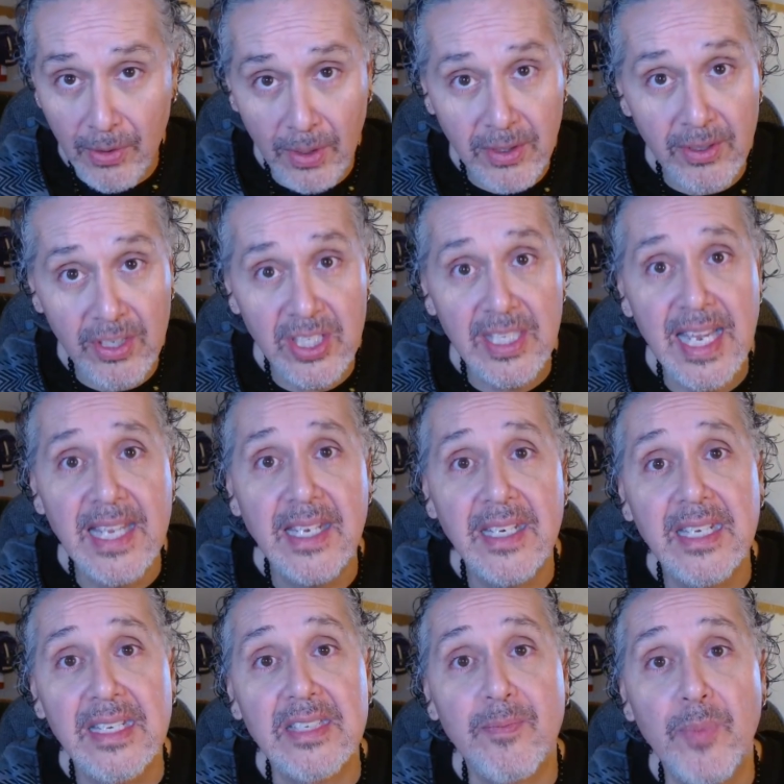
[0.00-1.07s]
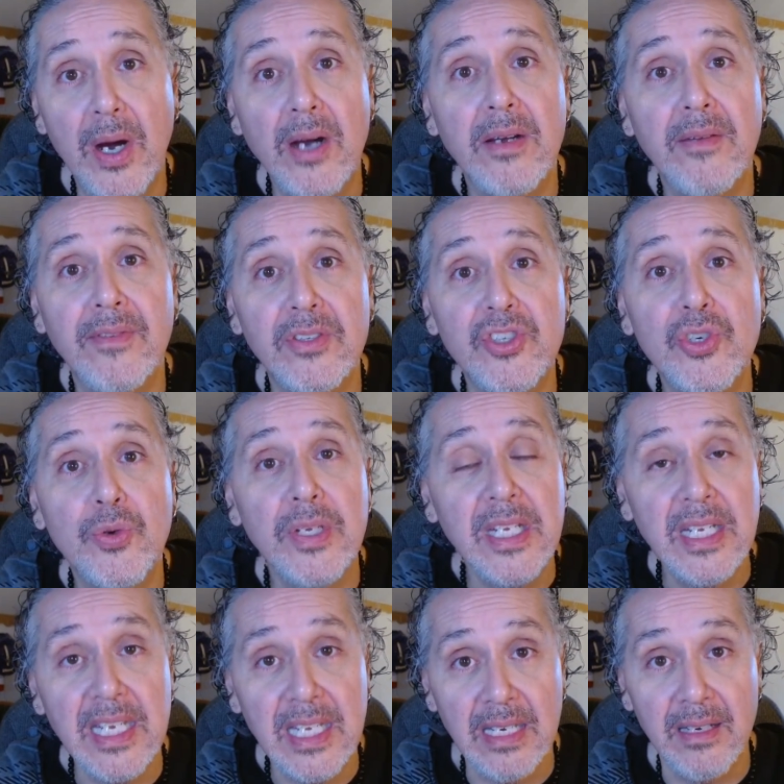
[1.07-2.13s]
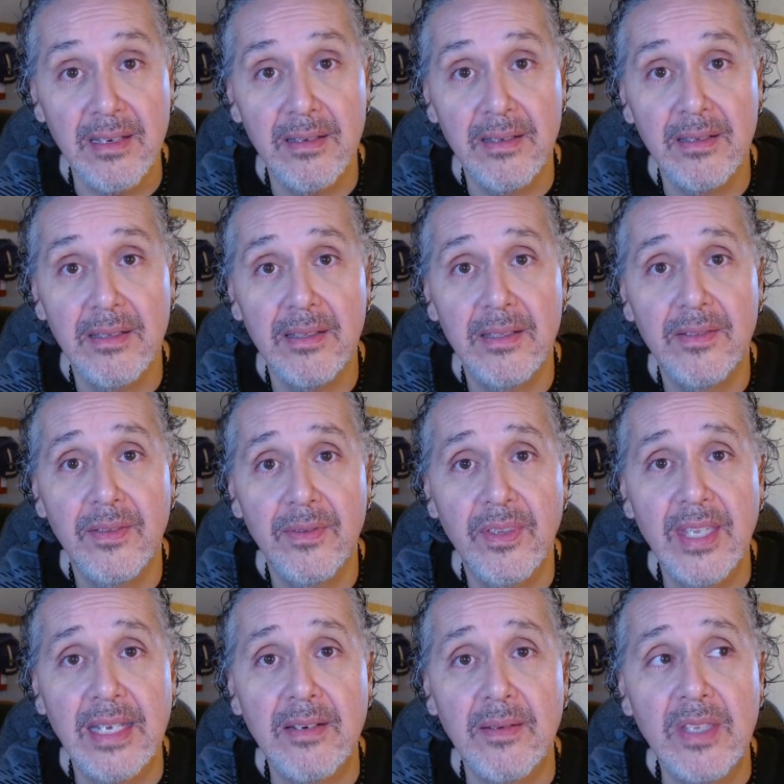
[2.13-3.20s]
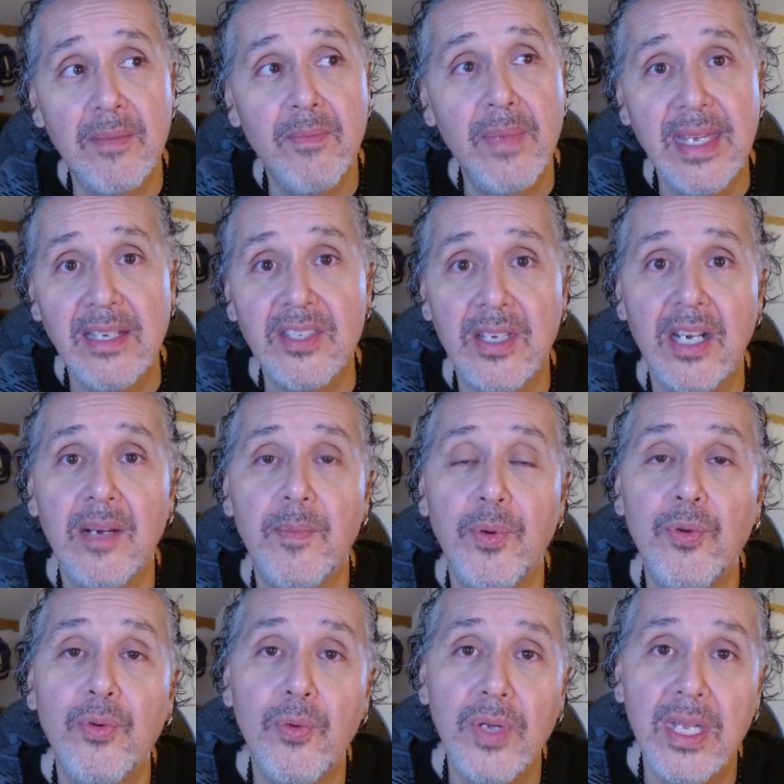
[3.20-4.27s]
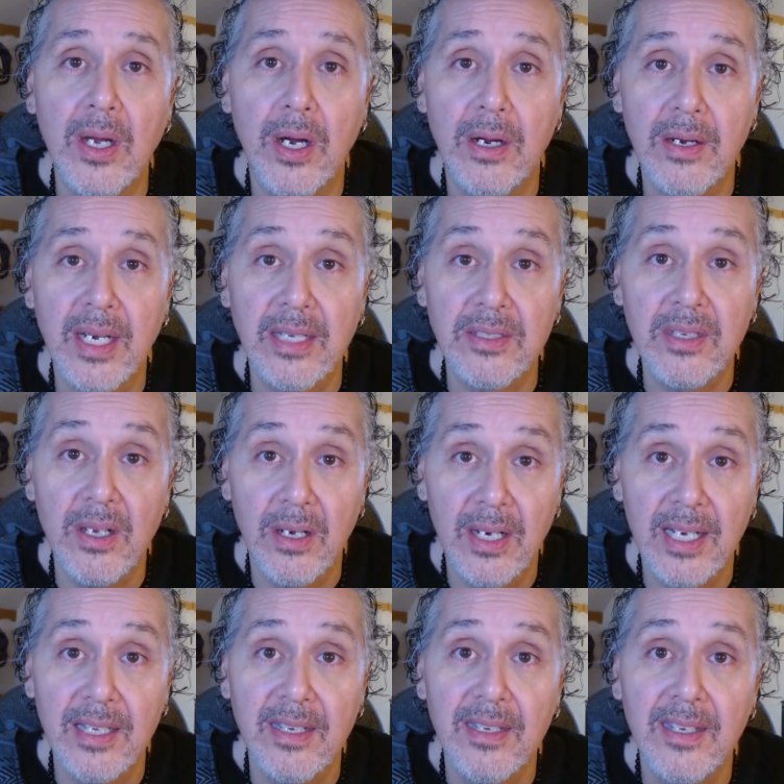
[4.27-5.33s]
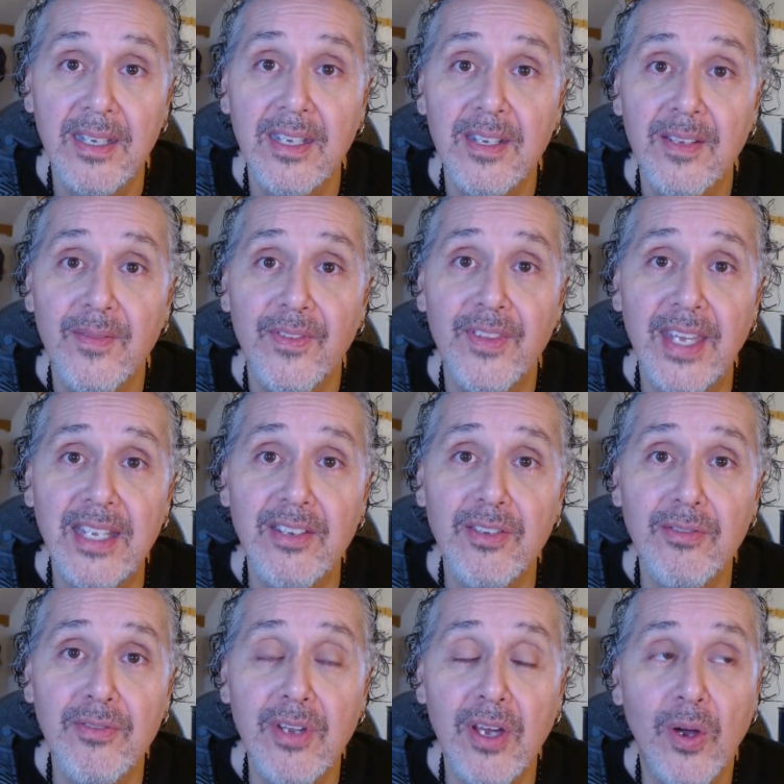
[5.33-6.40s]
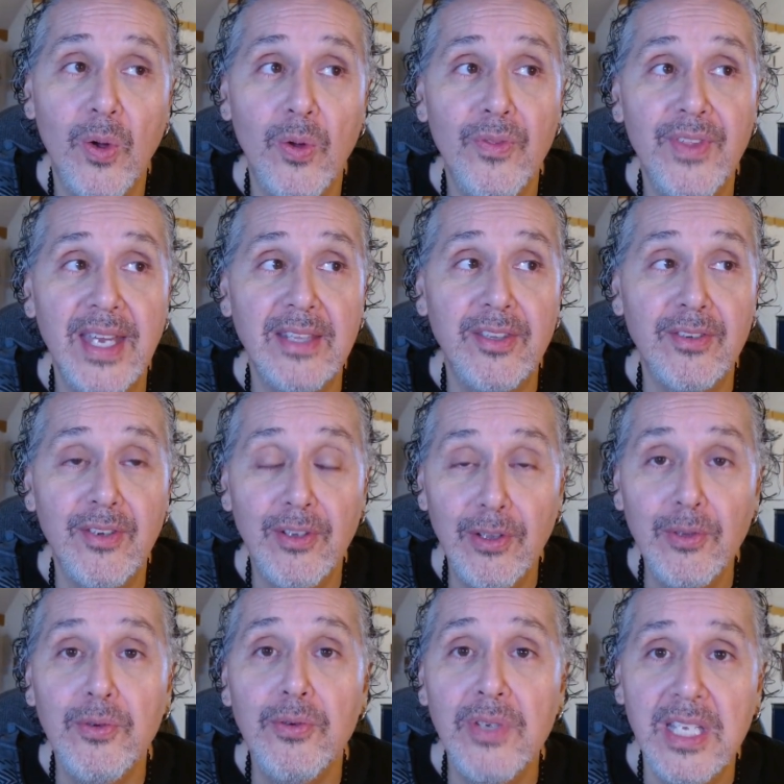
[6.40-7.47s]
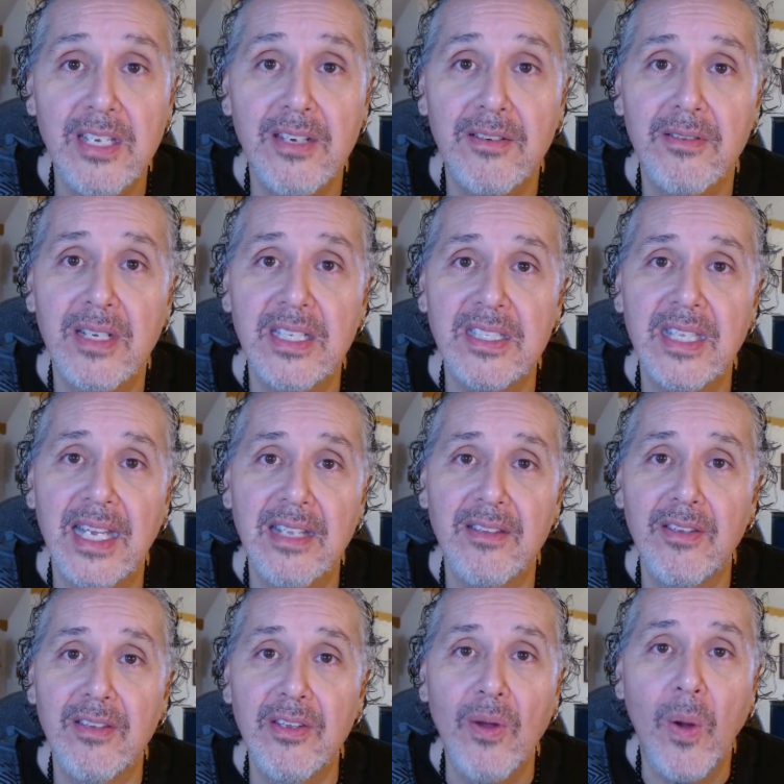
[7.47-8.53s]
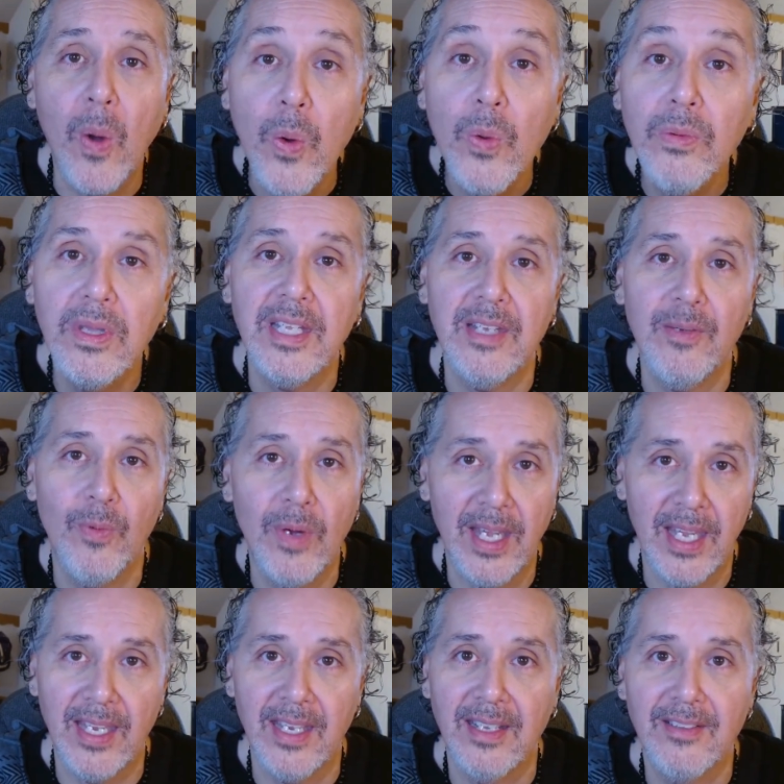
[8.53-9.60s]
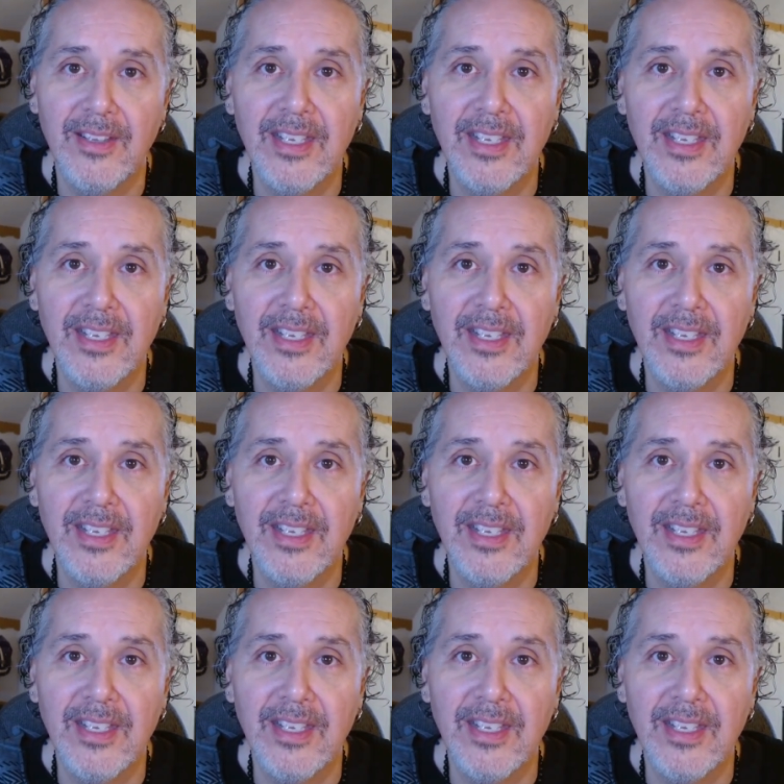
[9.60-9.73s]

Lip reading: you understand it is part of a trinity that makes up who we are as God, then you know that the clue here is that the only way,